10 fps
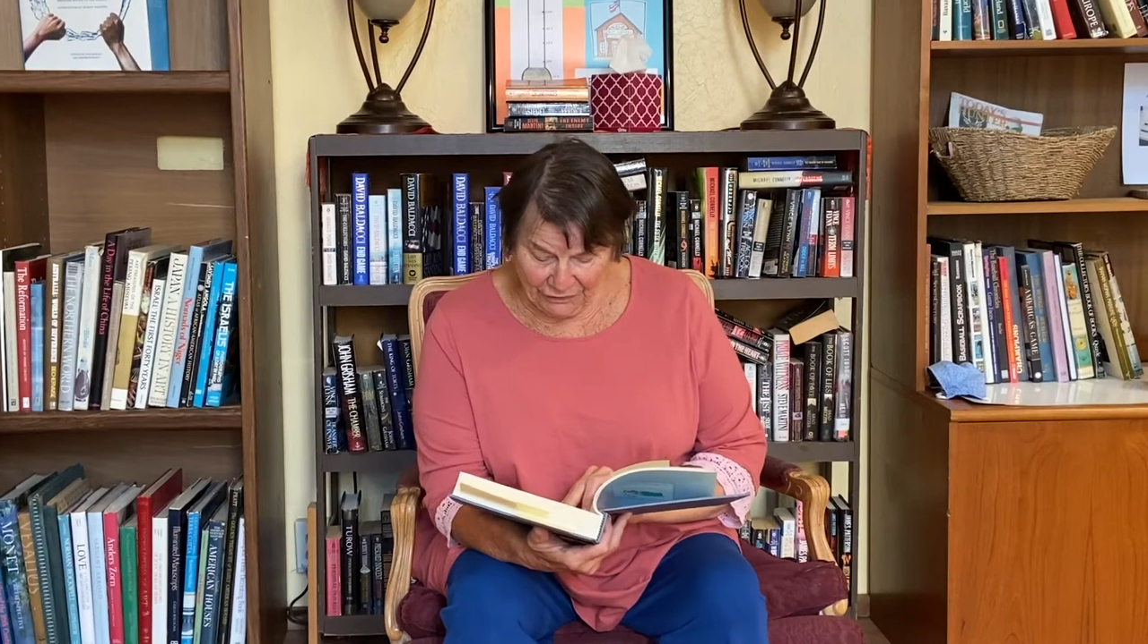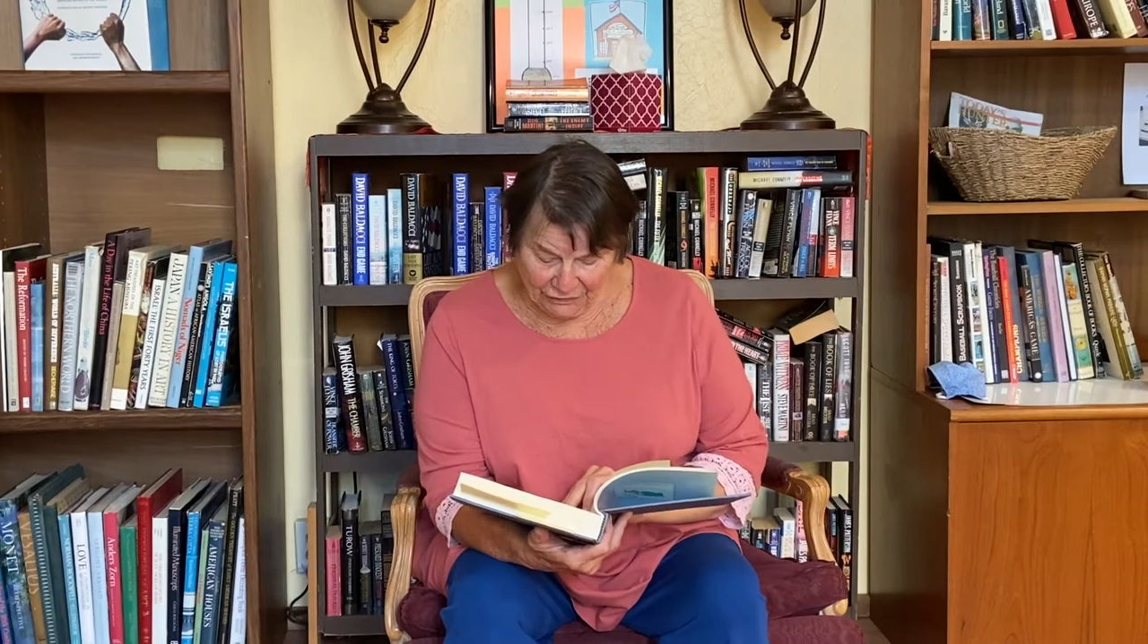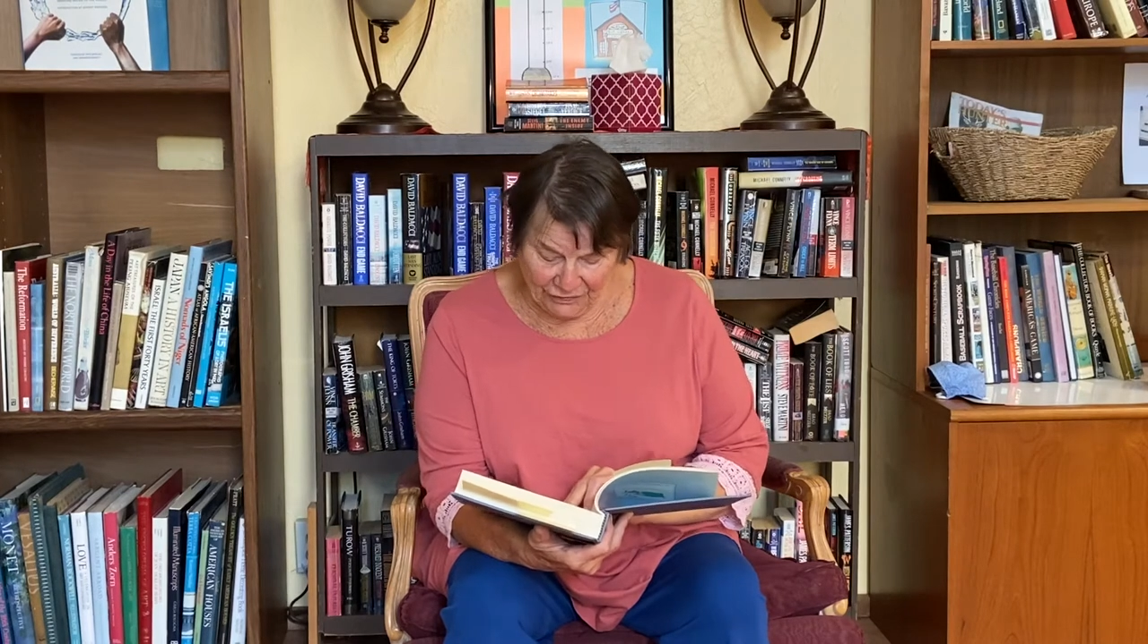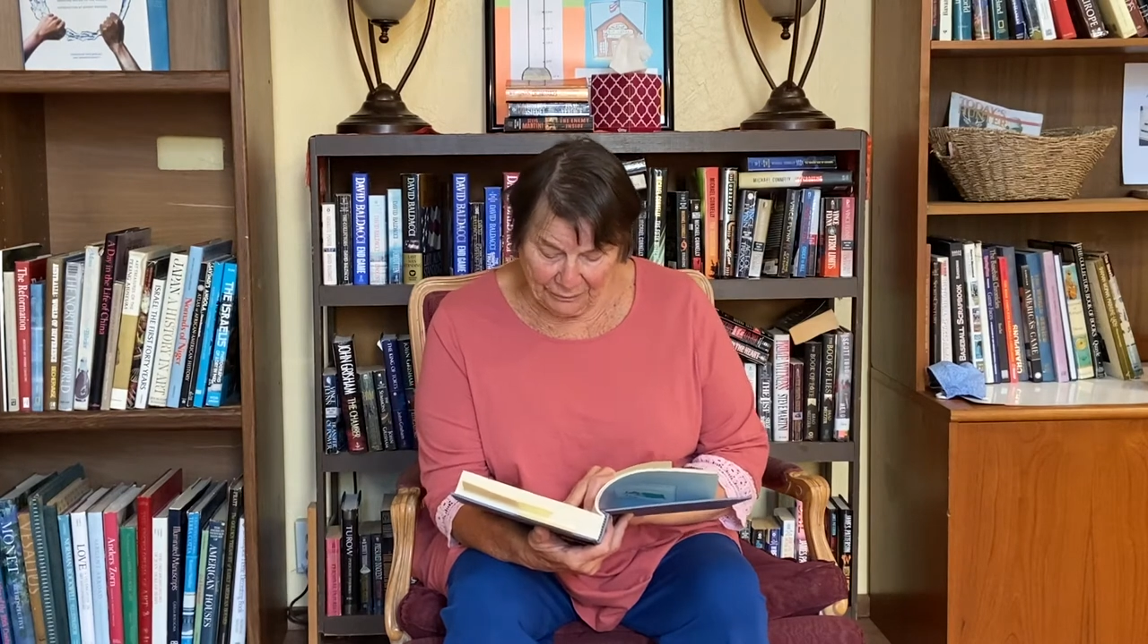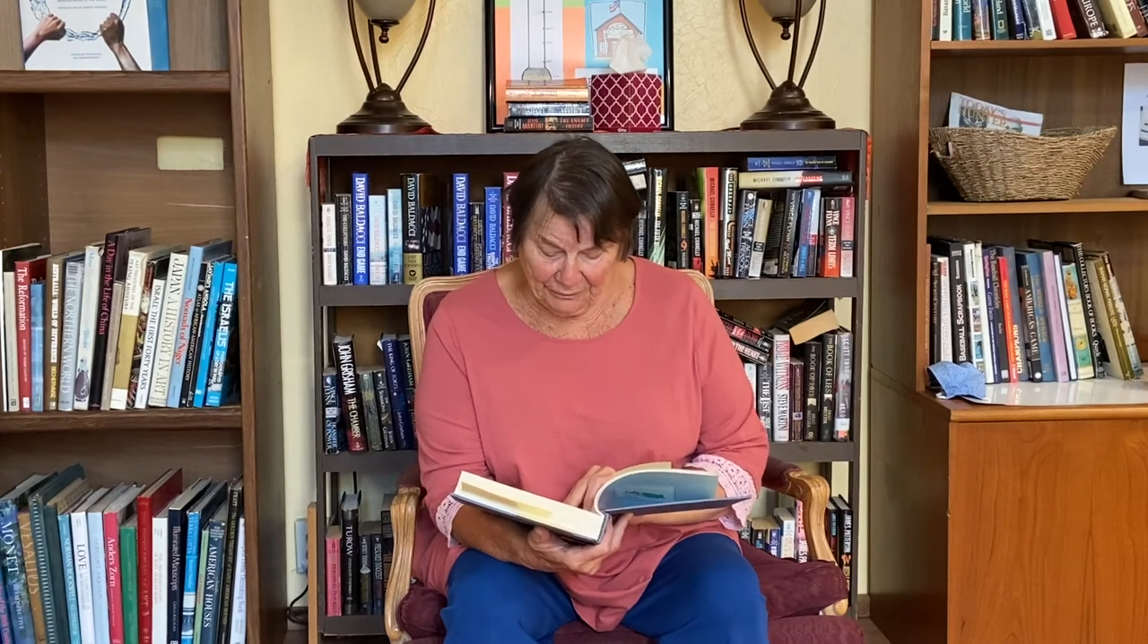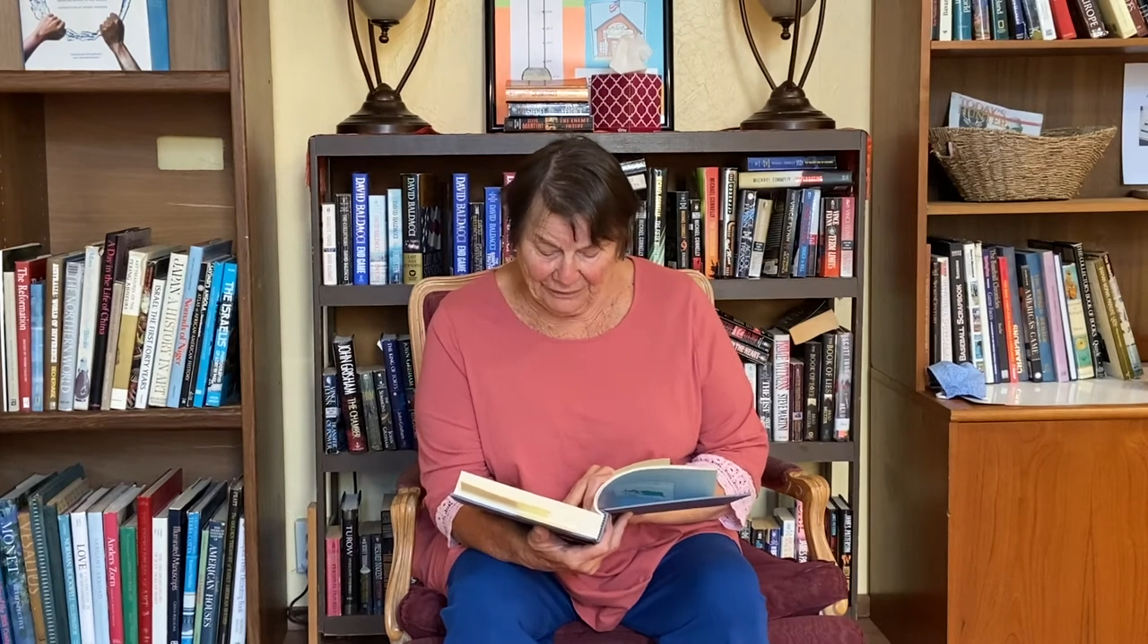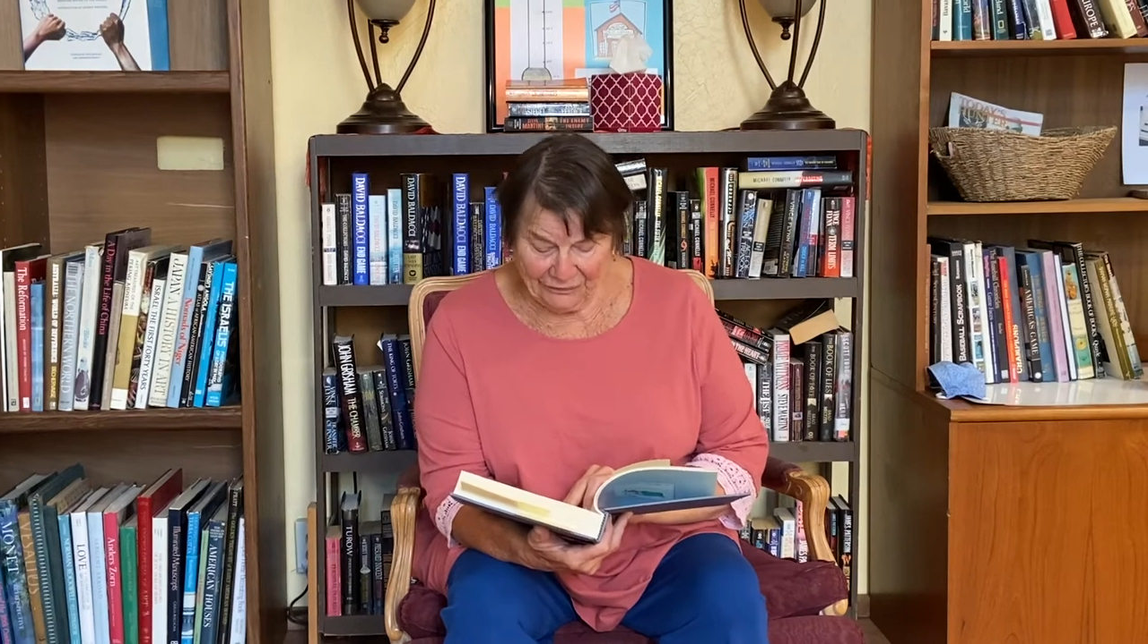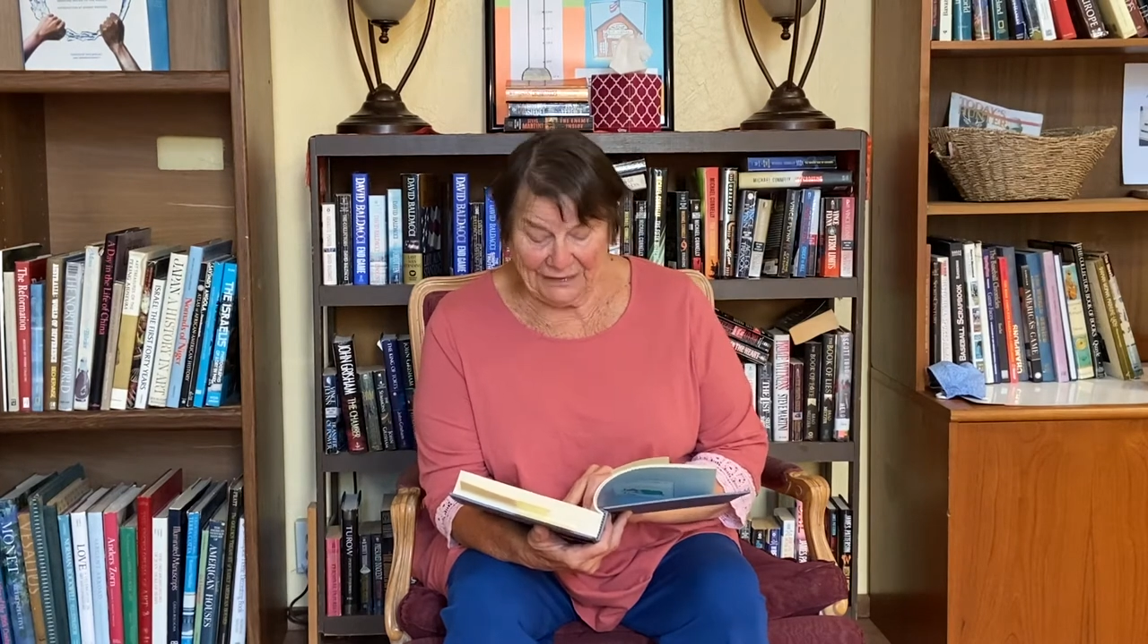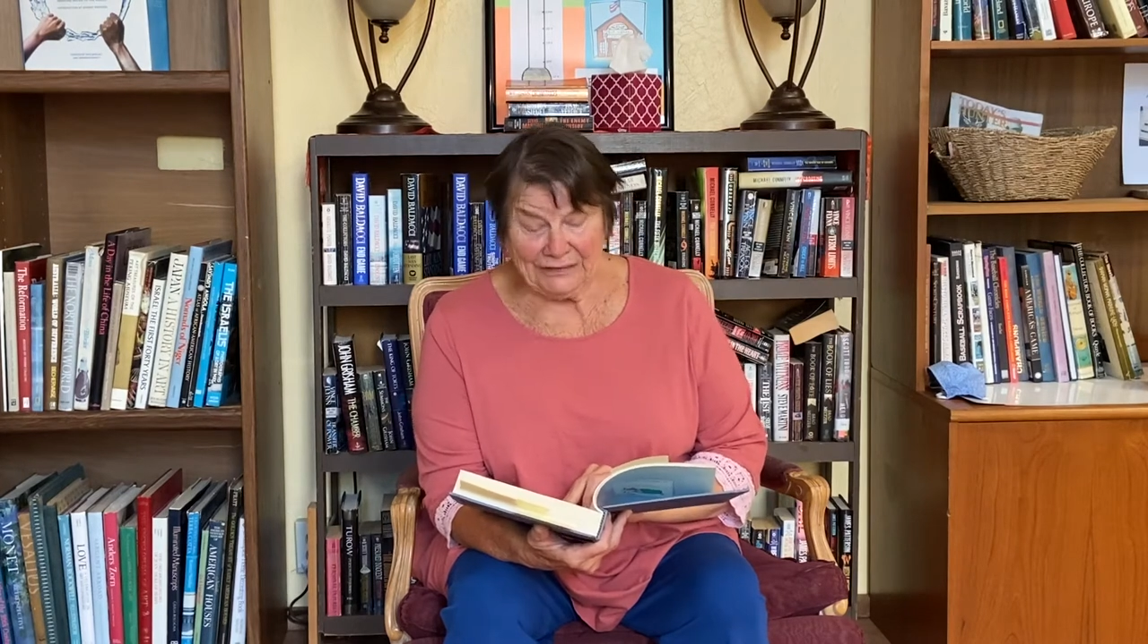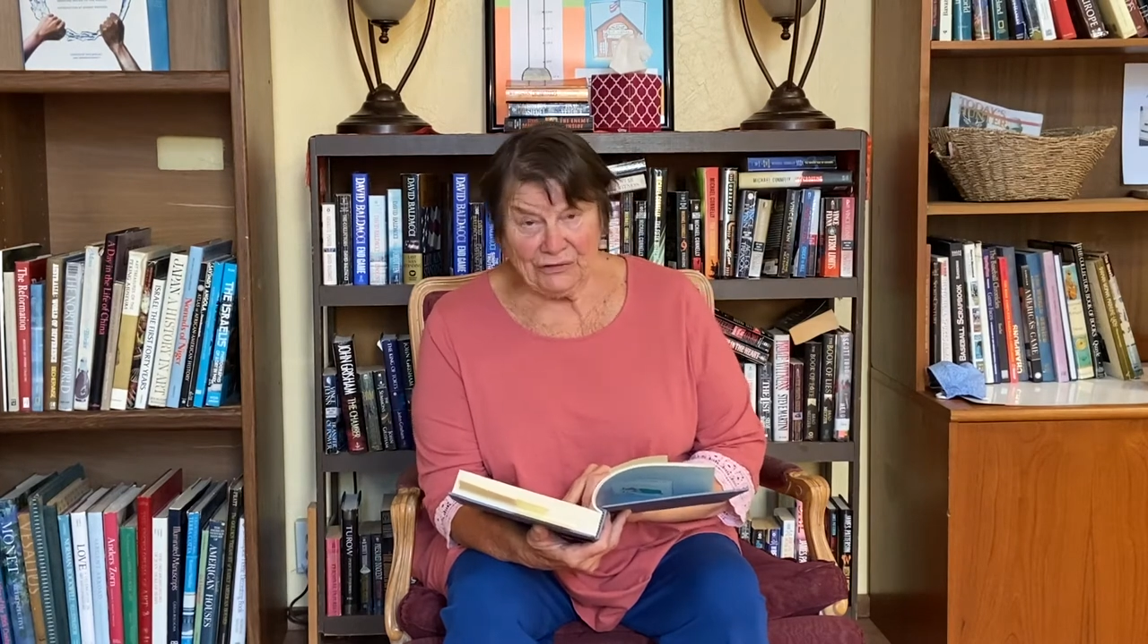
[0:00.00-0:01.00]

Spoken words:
Some lived in